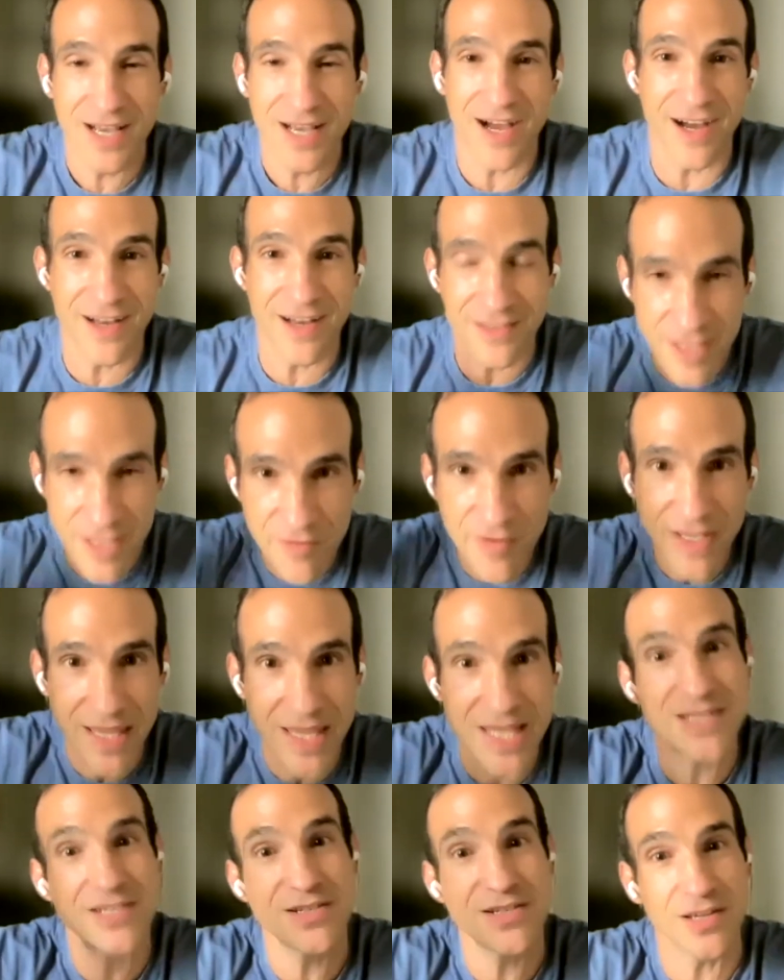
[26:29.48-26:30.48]
living in
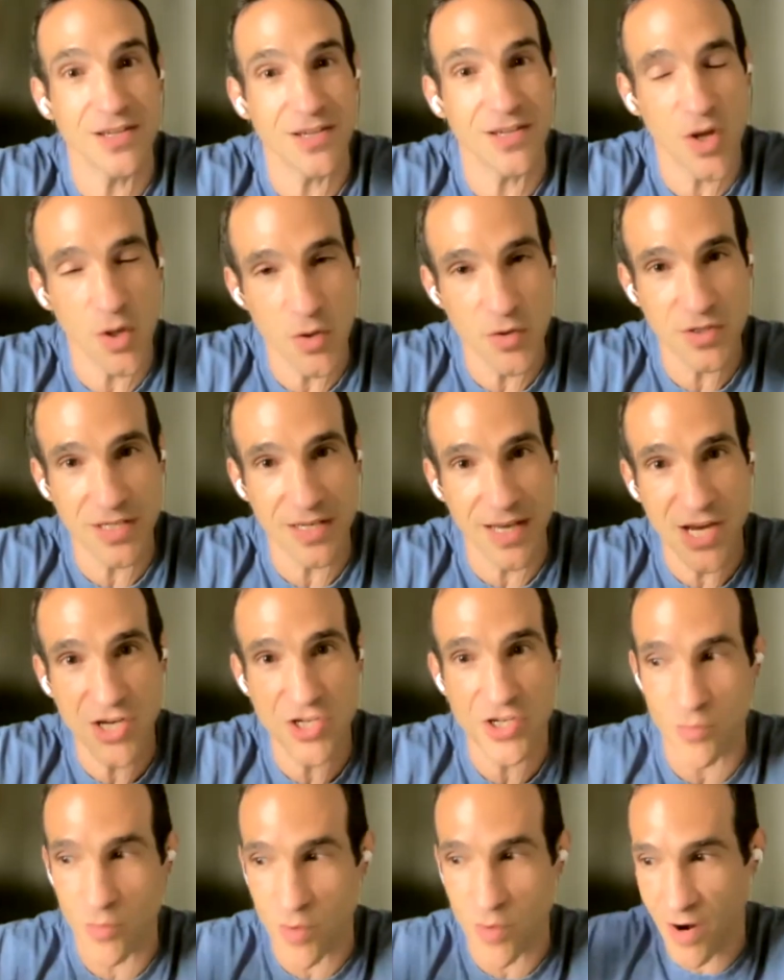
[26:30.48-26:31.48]
this
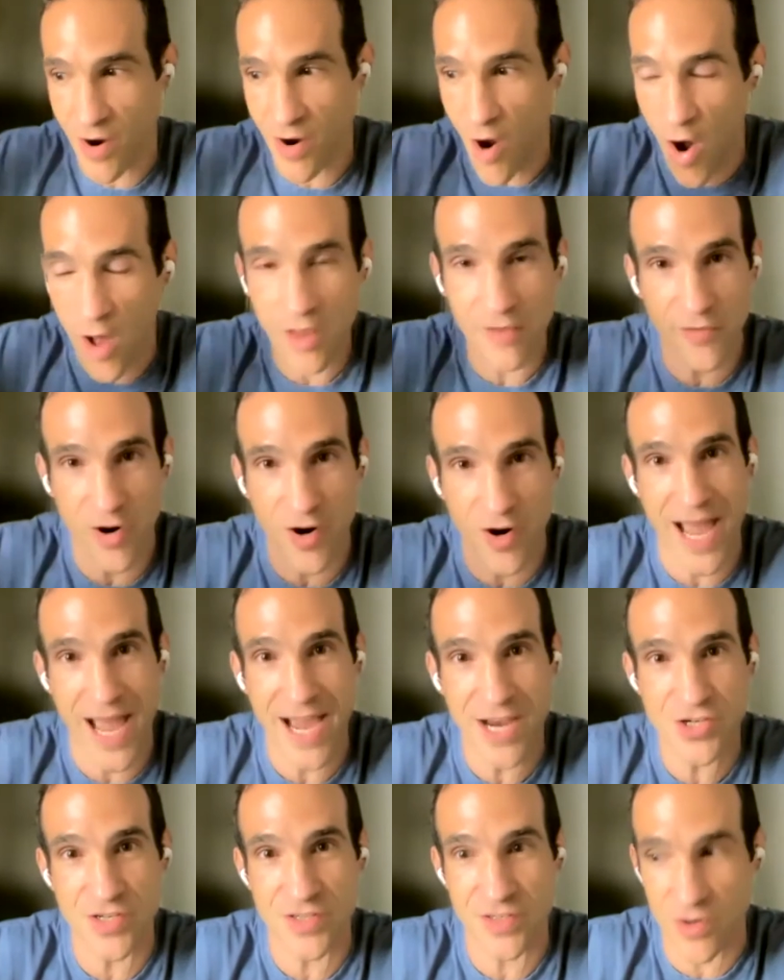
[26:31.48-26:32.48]
hallucination where all of our
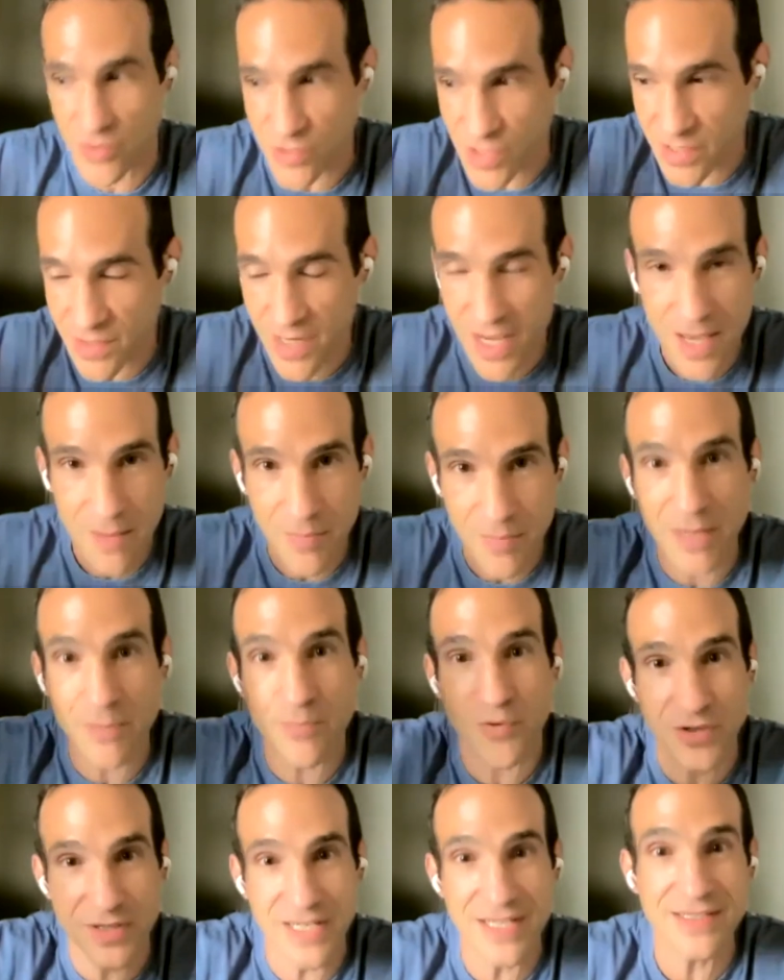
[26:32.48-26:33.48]
actions are just being
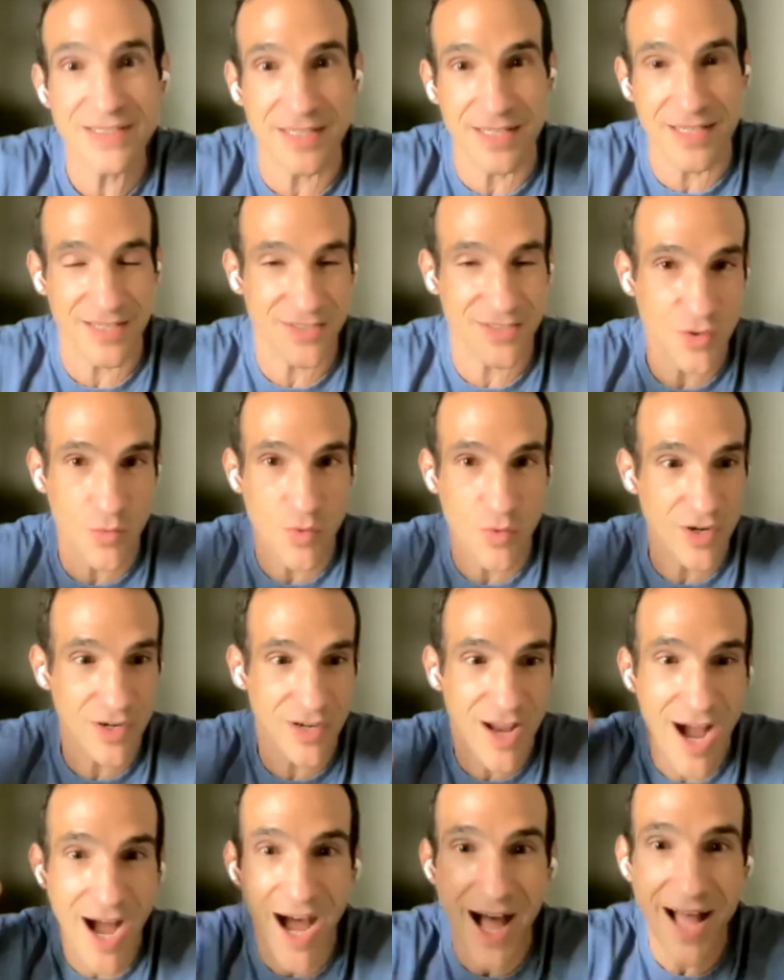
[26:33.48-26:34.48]
predicted. And so we're
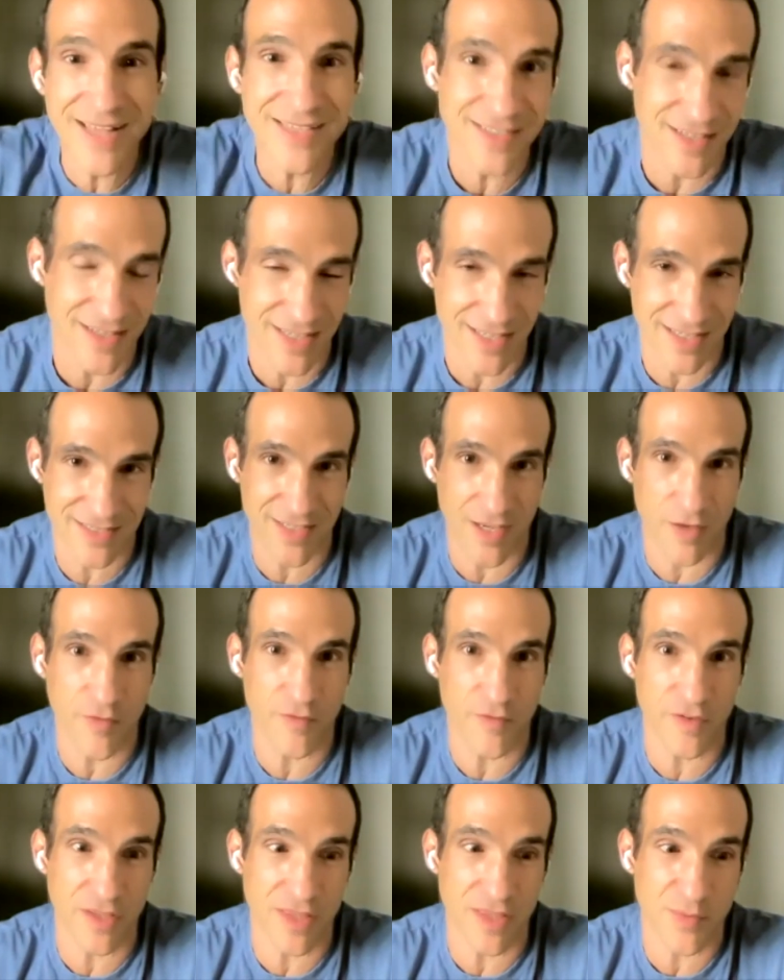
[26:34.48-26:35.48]
constantly
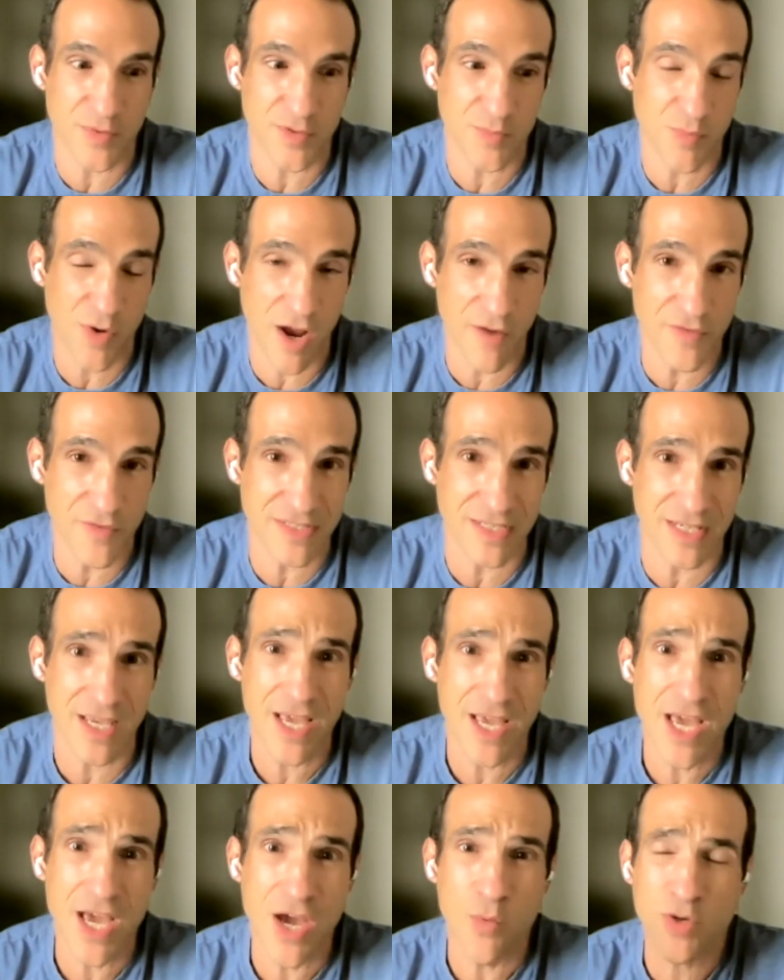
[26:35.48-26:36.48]
self-fulfilling this prophecy,
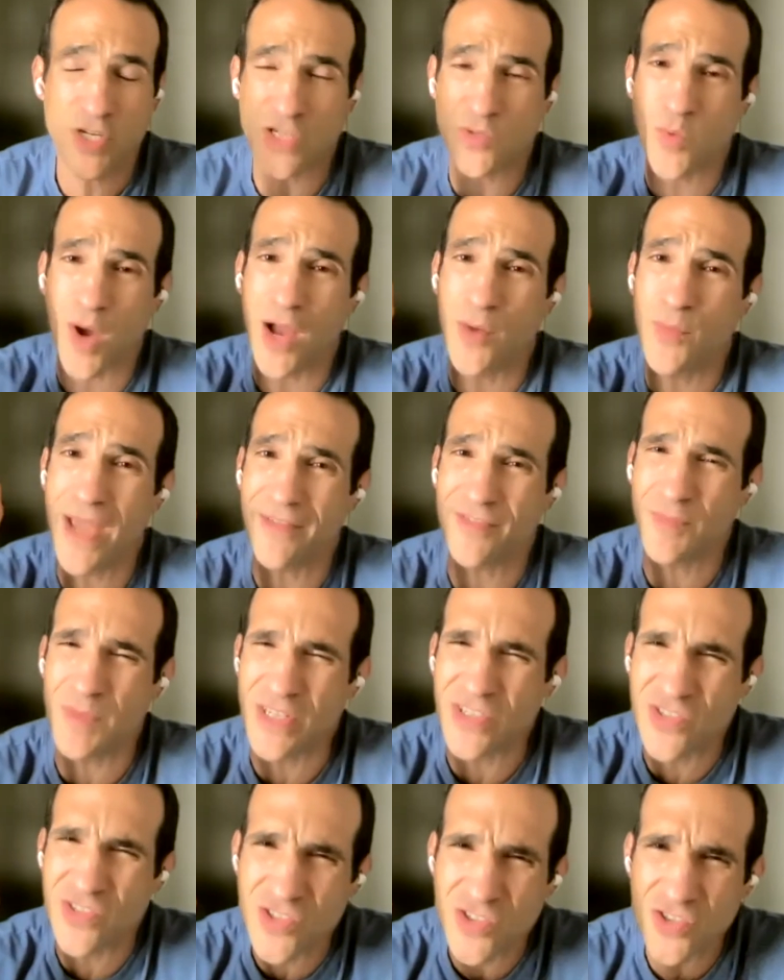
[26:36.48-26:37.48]
which is why we have to be
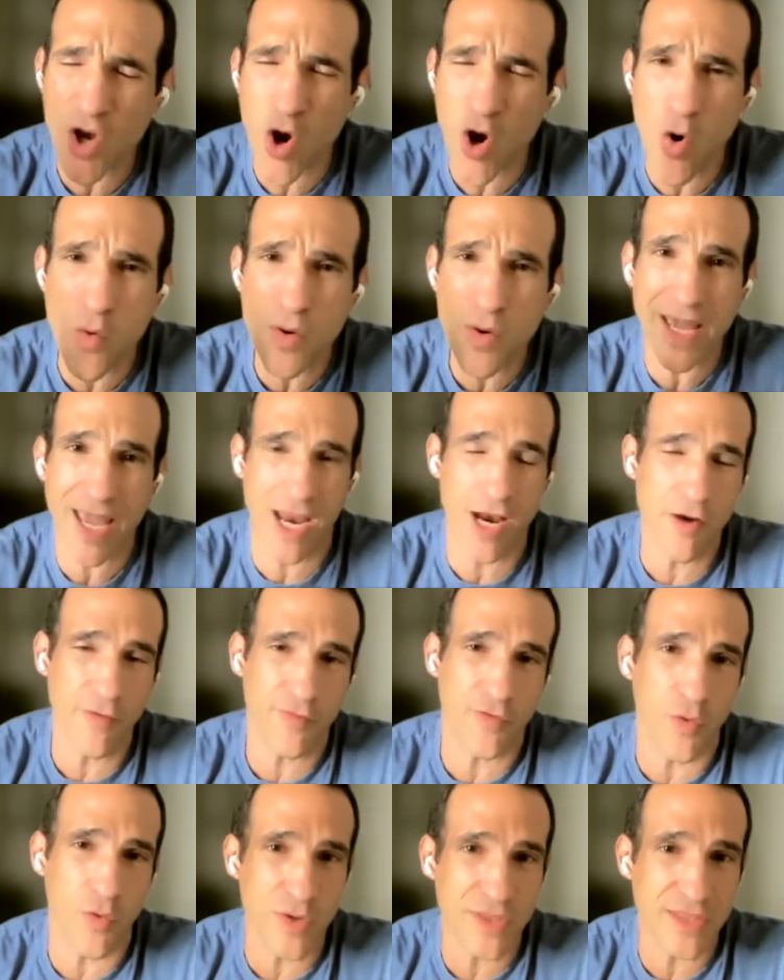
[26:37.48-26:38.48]
so
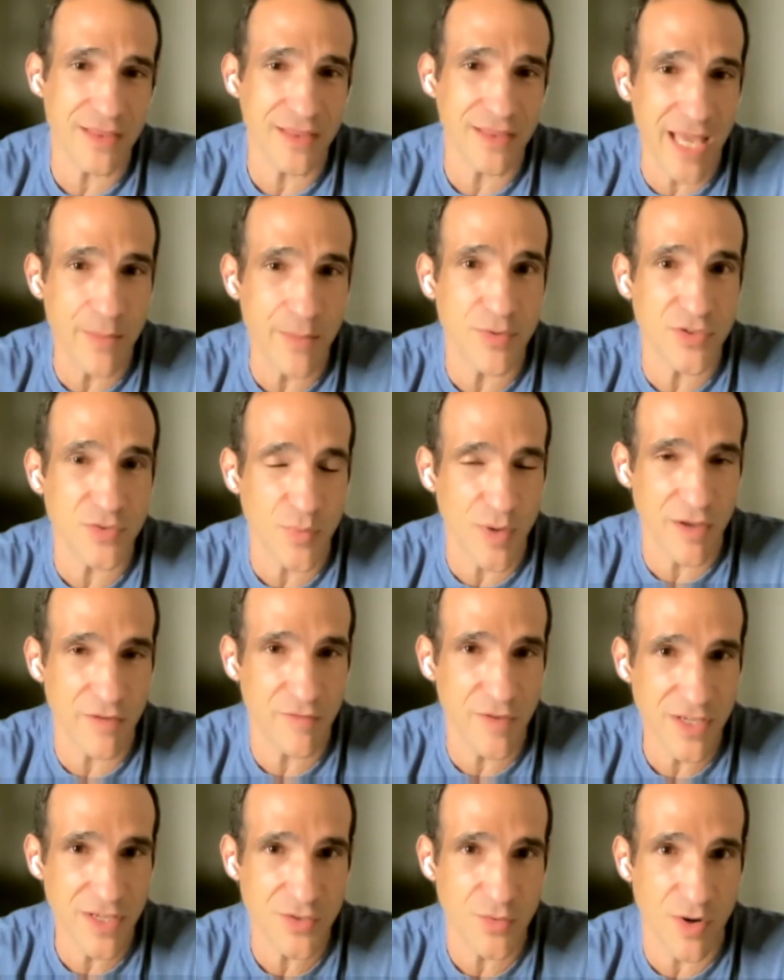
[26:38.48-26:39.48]
careful with the labels we
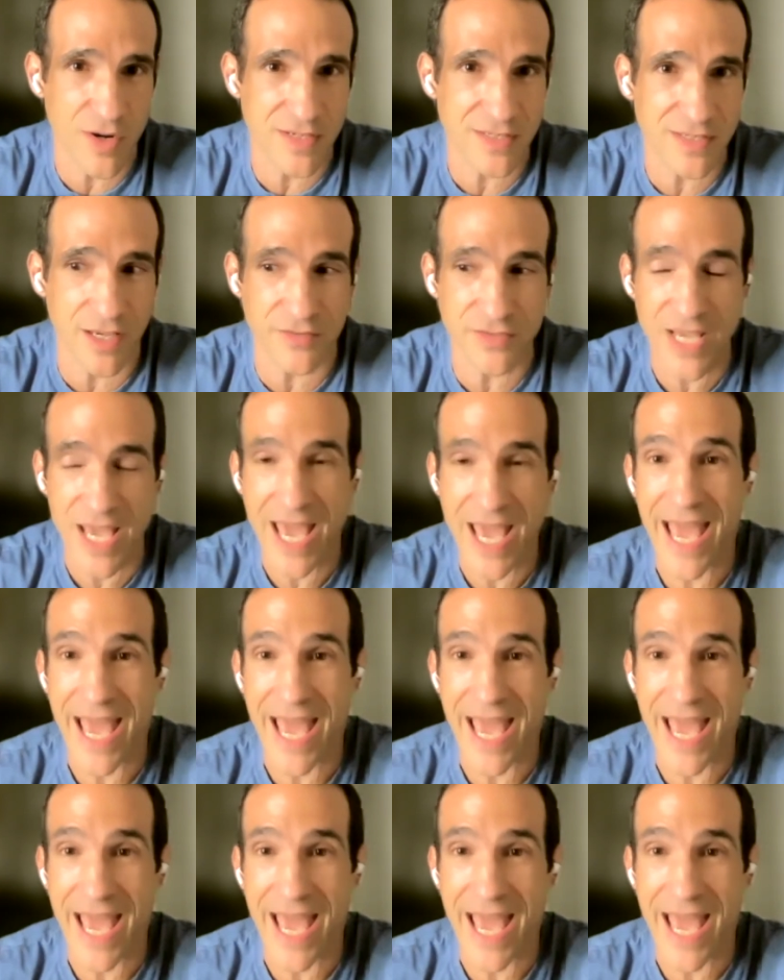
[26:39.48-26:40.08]
affix to ourselves.